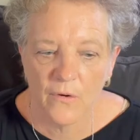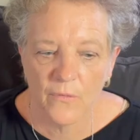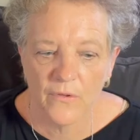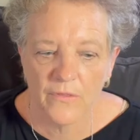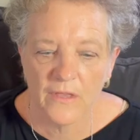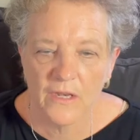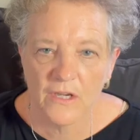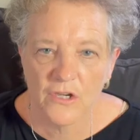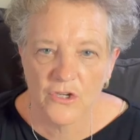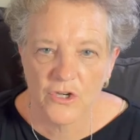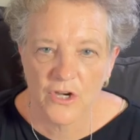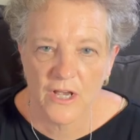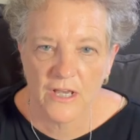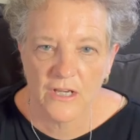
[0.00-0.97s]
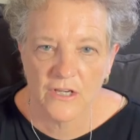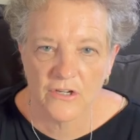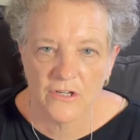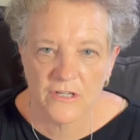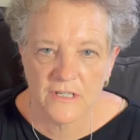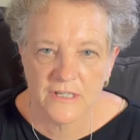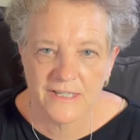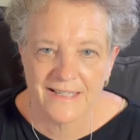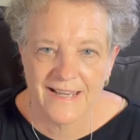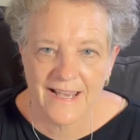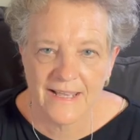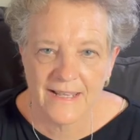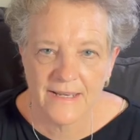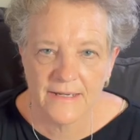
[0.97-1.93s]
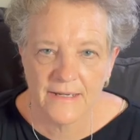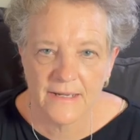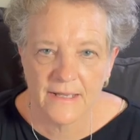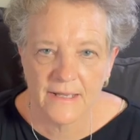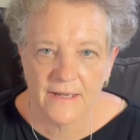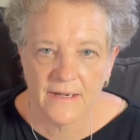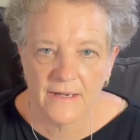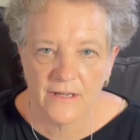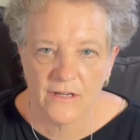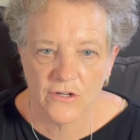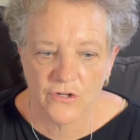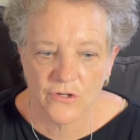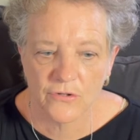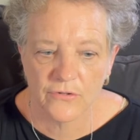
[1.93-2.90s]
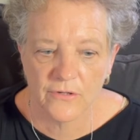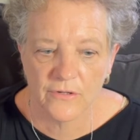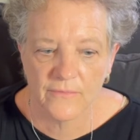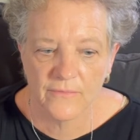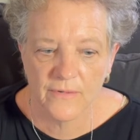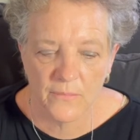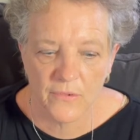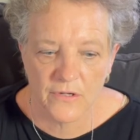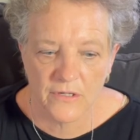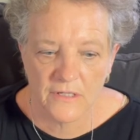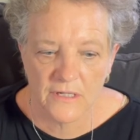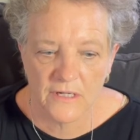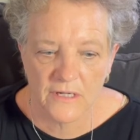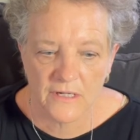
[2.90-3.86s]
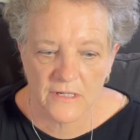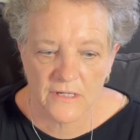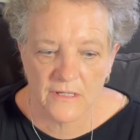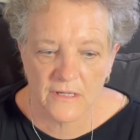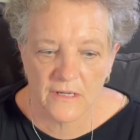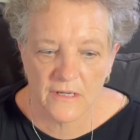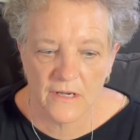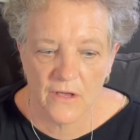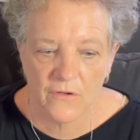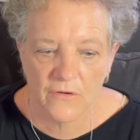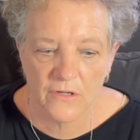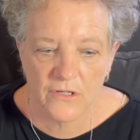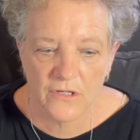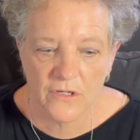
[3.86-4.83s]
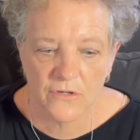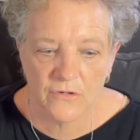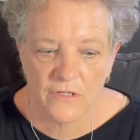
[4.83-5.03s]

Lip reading: with any changes dated and initialed. Number six, the notice to